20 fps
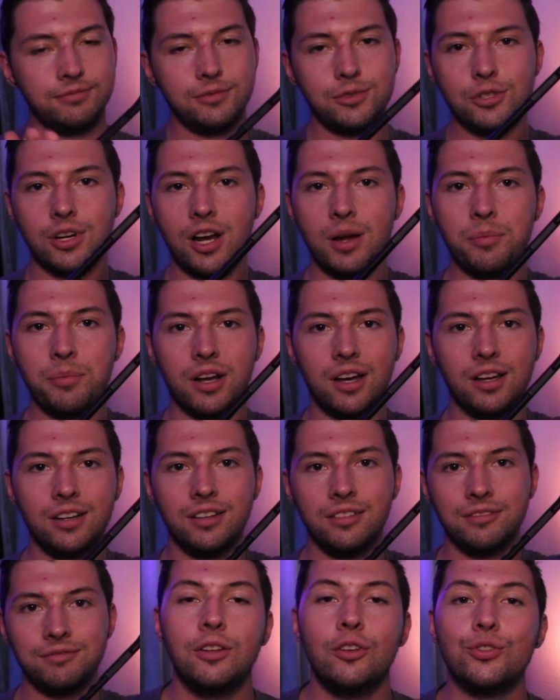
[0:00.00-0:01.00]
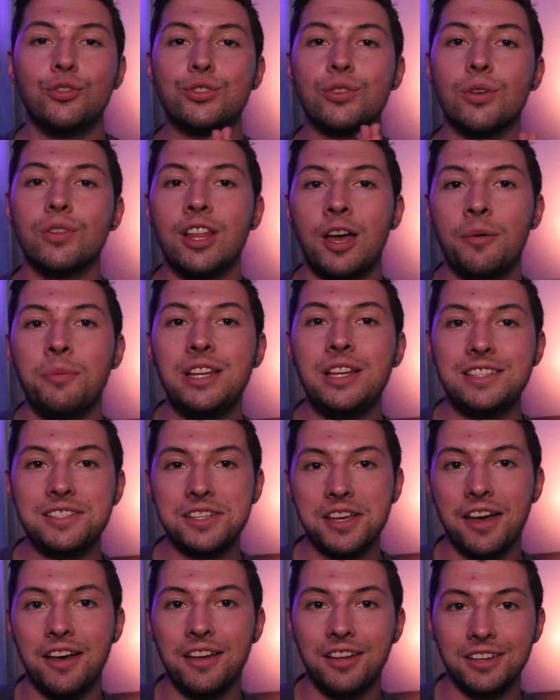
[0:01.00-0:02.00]
tripod. So let me
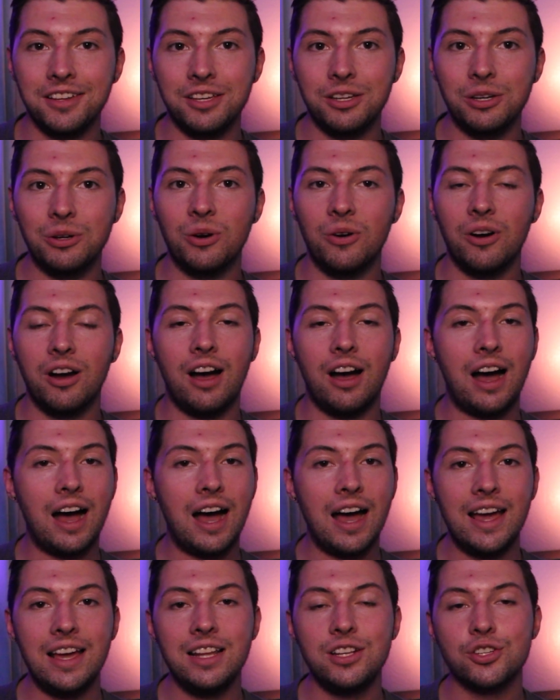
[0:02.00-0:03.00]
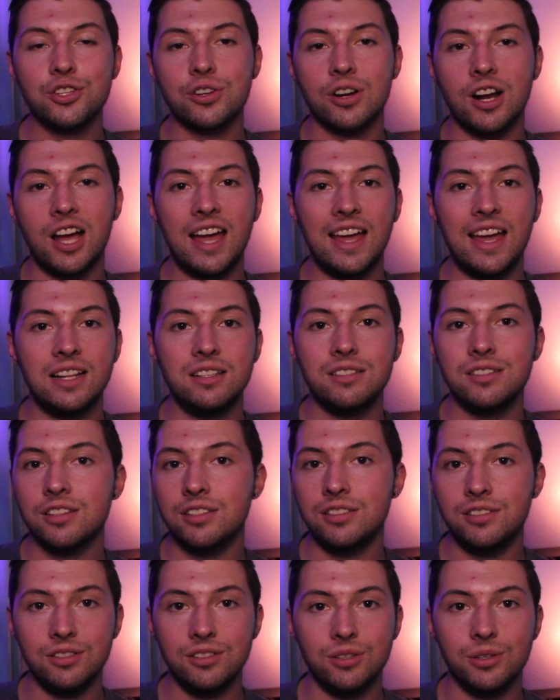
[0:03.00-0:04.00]
tell you, I tried to
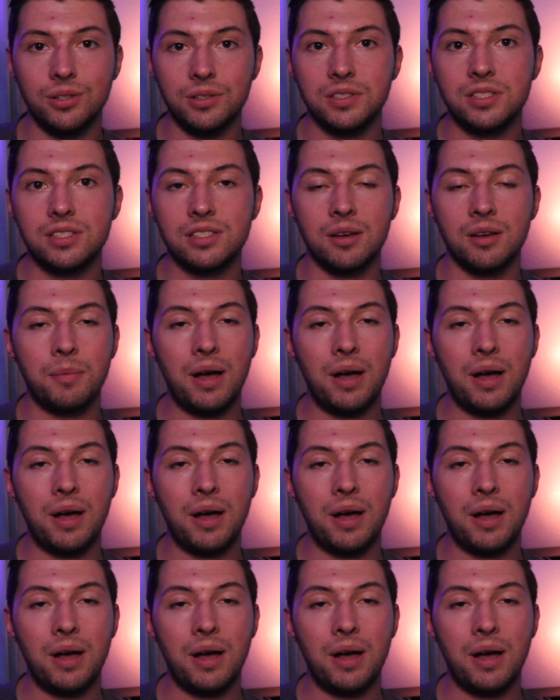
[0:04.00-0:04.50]
do some